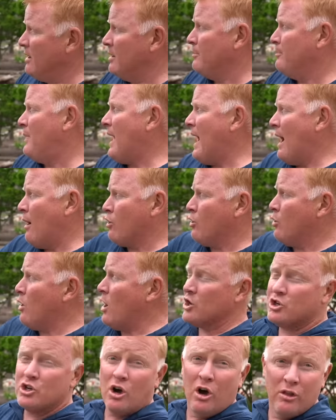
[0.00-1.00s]
in, power
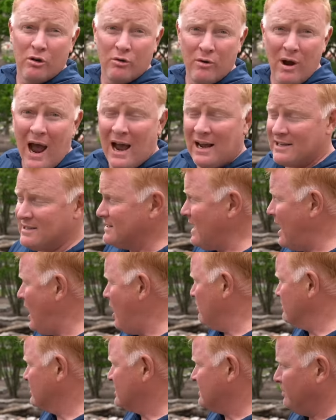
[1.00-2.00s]
wash all the rocks
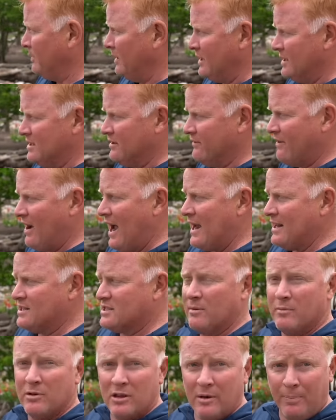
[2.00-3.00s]
down, split and divide
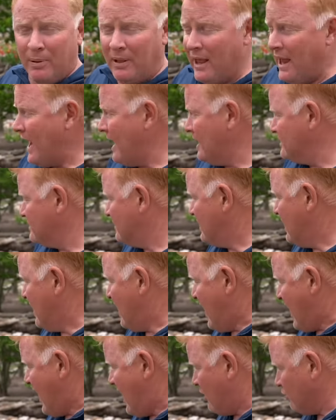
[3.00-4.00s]
some of the plants,
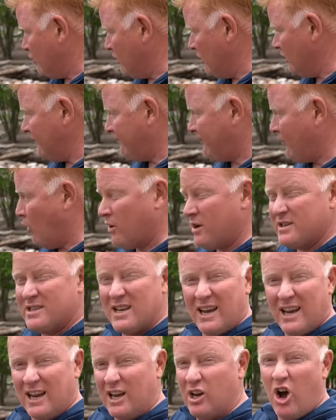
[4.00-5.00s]
and really focus
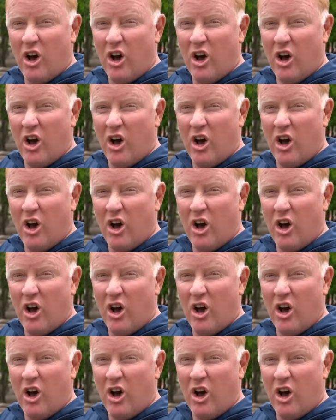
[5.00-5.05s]
on getting